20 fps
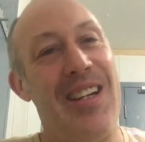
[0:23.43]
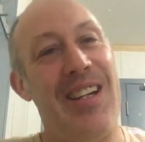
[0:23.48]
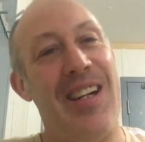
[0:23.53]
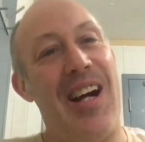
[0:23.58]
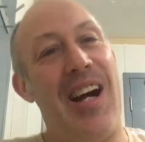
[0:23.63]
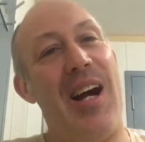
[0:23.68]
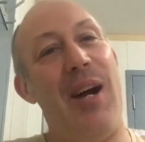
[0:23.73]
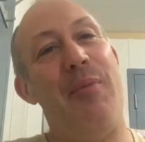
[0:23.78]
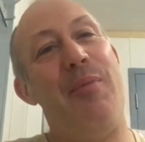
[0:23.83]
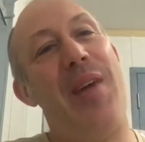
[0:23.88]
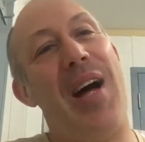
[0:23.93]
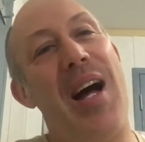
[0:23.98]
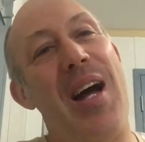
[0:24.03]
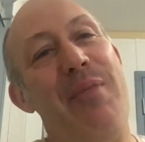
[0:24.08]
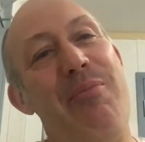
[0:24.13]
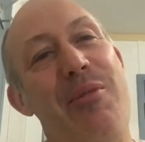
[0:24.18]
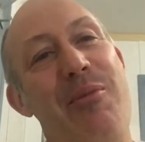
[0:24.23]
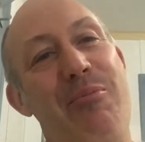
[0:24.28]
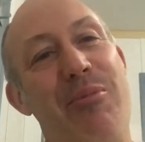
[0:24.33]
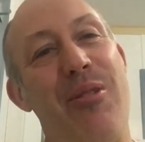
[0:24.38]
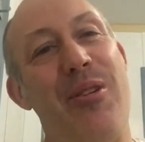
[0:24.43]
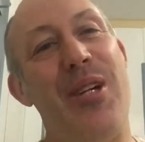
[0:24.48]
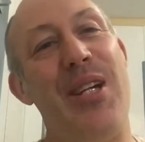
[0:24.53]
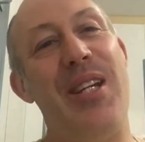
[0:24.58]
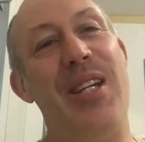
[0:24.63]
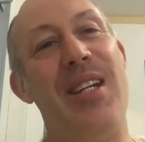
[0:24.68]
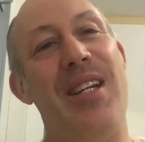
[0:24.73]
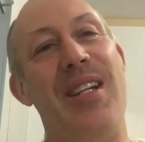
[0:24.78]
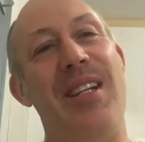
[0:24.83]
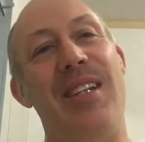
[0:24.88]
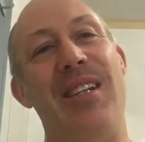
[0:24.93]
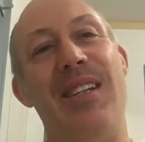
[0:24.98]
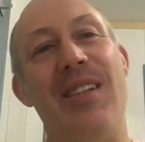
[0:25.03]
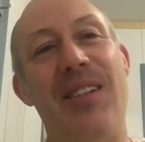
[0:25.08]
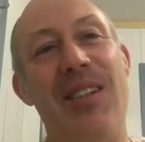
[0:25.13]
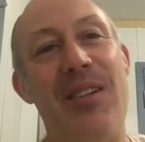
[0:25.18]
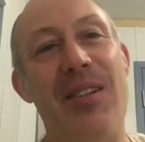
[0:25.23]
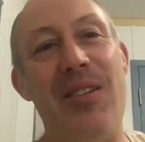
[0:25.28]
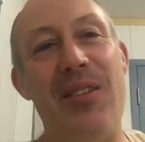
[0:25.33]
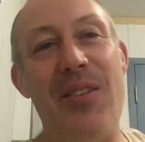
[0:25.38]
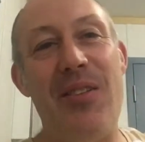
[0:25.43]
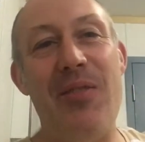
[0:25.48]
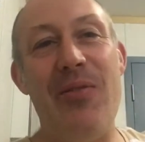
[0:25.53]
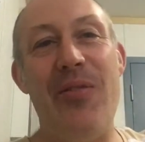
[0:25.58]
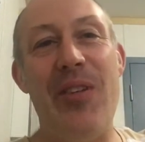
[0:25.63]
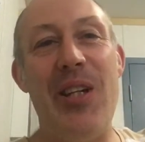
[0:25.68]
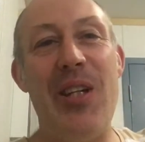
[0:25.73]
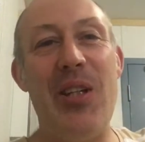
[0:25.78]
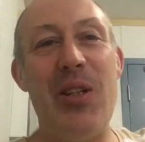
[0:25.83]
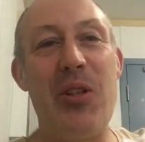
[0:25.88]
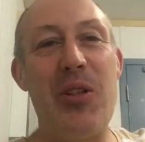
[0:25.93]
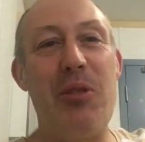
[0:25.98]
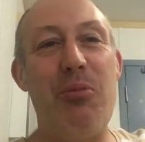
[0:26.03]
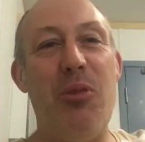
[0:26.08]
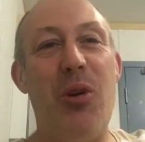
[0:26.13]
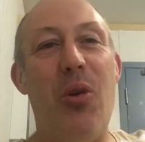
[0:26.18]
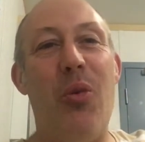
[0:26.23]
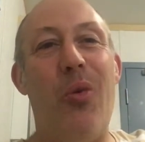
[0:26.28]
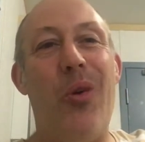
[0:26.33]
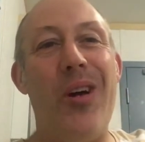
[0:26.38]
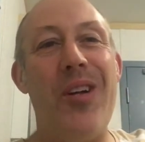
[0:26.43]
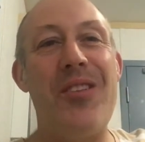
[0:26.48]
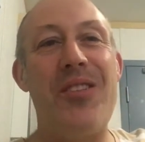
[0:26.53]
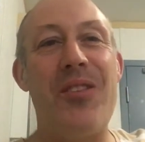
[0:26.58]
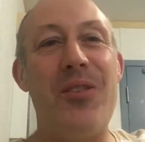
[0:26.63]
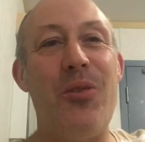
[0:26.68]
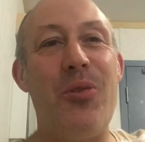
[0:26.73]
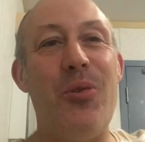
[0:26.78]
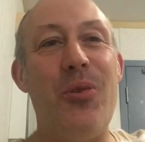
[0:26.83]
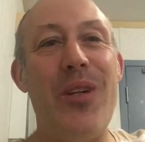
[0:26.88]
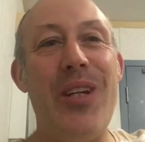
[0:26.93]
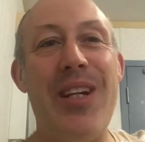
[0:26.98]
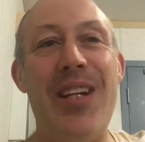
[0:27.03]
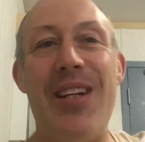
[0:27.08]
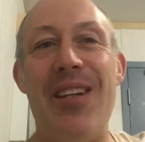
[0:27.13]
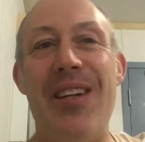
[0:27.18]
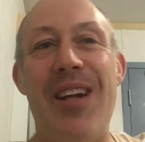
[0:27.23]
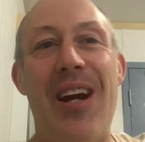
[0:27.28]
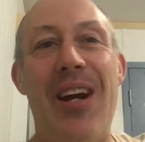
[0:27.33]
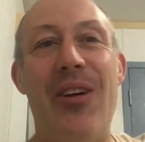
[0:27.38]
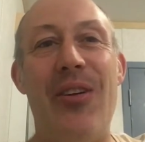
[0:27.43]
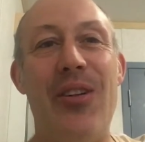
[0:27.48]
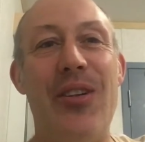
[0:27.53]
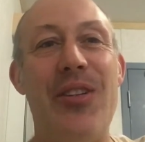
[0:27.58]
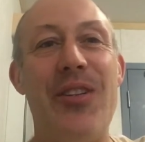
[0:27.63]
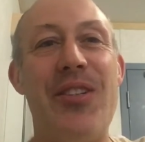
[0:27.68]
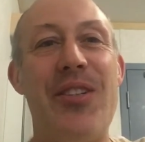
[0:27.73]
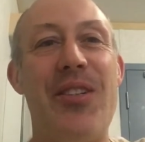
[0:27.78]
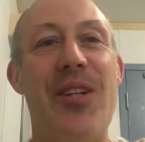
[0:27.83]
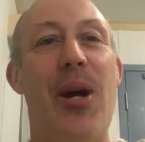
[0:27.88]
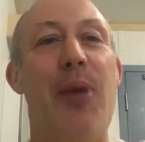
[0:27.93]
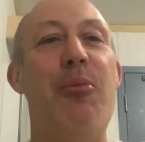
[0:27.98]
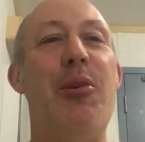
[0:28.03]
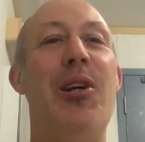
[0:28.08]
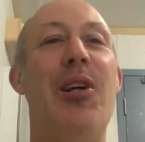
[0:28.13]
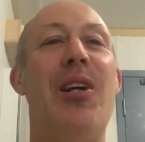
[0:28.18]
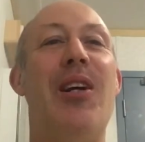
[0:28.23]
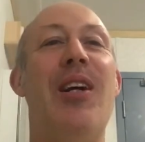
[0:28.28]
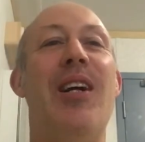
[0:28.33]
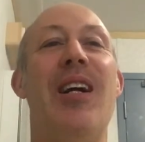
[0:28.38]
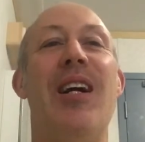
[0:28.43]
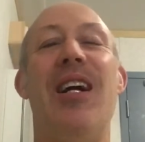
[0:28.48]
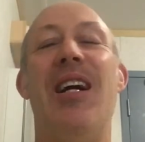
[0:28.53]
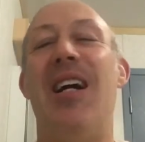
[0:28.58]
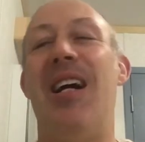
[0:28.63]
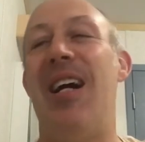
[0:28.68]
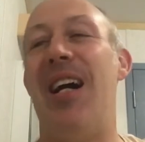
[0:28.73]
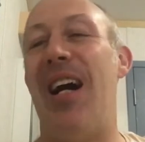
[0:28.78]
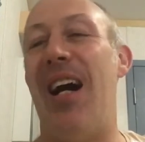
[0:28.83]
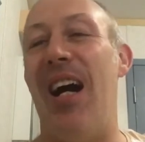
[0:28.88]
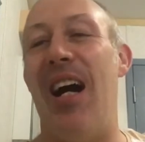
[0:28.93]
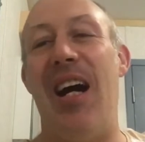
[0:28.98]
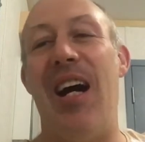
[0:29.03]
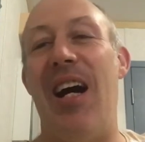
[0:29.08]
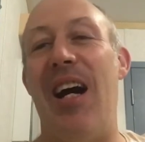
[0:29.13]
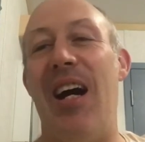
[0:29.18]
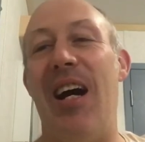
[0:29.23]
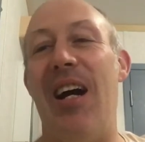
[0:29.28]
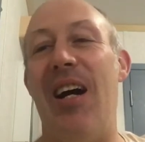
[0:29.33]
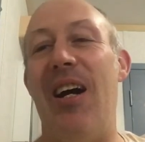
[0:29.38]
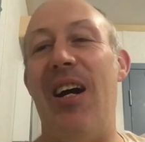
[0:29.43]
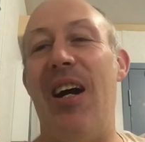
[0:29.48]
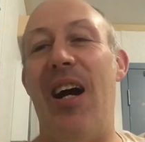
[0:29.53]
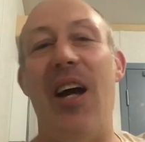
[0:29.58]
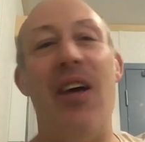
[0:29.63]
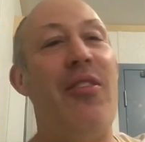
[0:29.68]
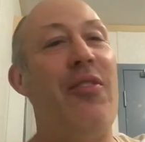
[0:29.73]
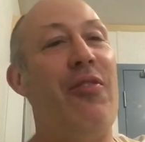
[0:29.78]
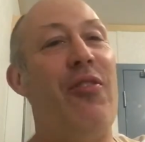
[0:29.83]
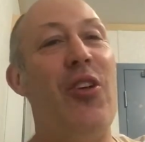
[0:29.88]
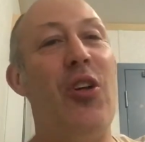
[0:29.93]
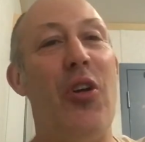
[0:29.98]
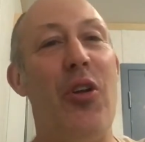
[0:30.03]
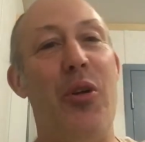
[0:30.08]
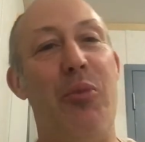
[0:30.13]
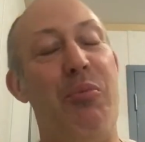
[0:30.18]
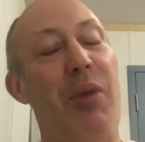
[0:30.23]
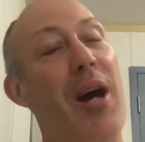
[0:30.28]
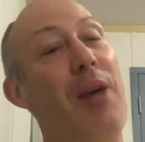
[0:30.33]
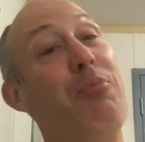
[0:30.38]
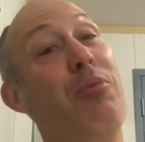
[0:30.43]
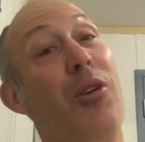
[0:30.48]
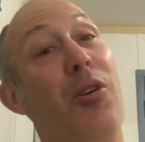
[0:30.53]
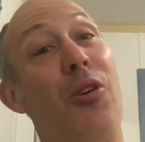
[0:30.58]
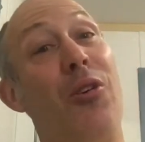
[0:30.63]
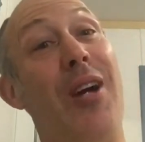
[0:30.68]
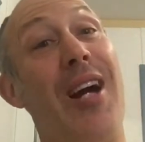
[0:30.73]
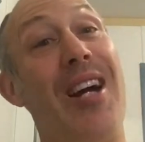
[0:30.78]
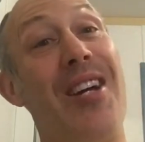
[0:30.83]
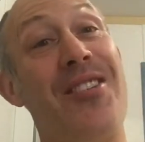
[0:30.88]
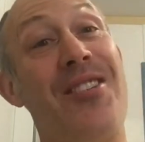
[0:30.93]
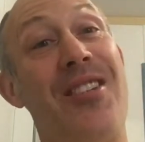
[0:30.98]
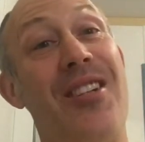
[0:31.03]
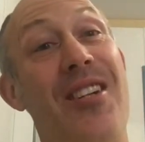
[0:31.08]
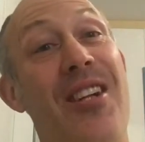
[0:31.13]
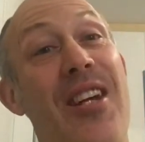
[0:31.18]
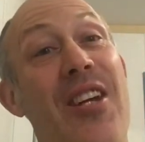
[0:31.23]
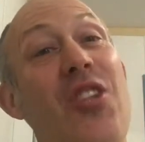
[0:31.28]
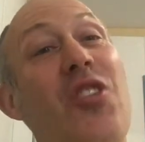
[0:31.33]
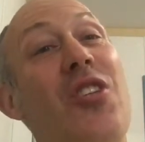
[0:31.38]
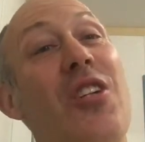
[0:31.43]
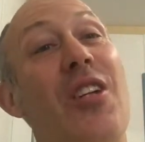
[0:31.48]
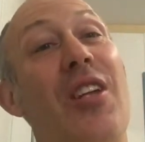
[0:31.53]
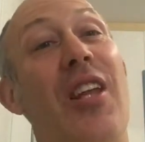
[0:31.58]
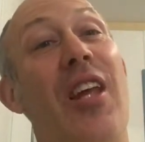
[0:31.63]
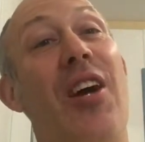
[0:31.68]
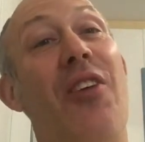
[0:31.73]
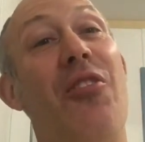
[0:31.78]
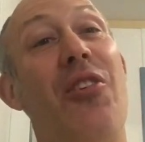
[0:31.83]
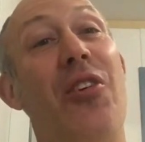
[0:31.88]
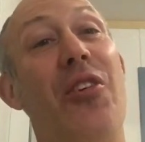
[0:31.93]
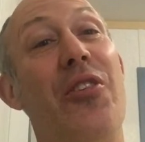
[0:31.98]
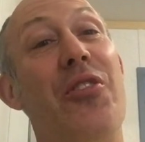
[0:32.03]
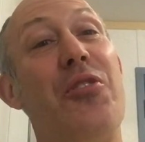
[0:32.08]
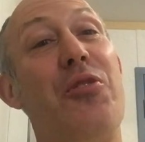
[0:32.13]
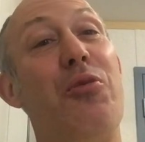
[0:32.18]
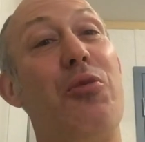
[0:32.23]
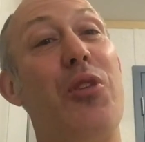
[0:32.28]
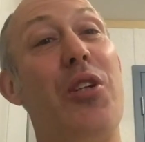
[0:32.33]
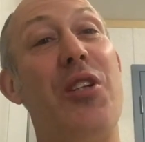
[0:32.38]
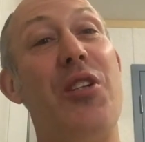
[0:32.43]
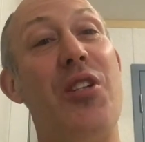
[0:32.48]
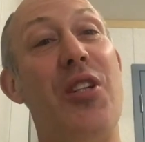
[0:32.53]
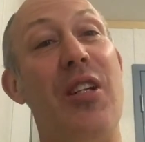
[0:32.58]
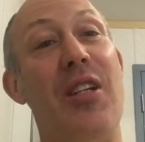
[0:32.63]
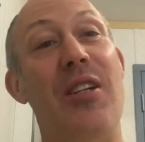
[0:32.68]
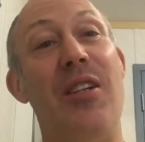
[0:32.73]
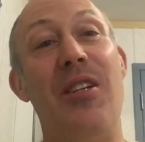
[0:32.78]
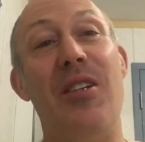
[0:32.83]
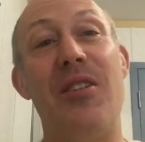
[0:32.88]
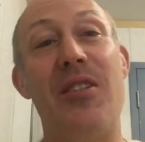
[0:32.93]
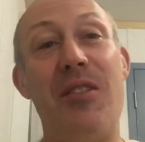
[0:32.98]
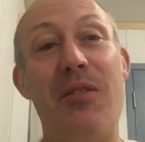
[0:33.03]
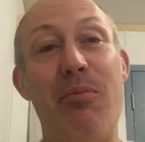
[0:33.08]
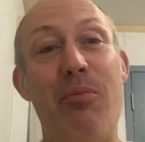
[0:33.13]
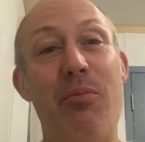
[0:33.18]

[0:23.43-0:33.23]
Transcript: Um, I've been putting in videos about once a week now in the summer. Uh, I feel that my procrastination level is reaching its